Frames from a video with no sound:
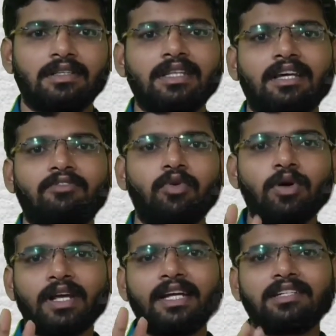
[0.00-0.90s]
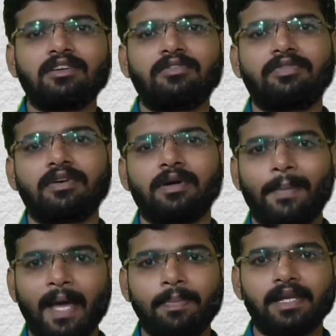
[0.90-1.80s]
There are 4 kinds of
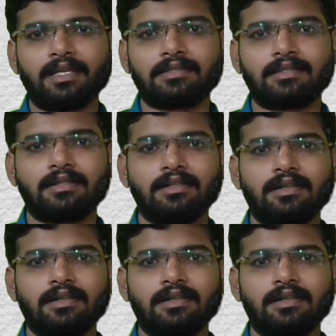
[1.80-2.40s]
papillae.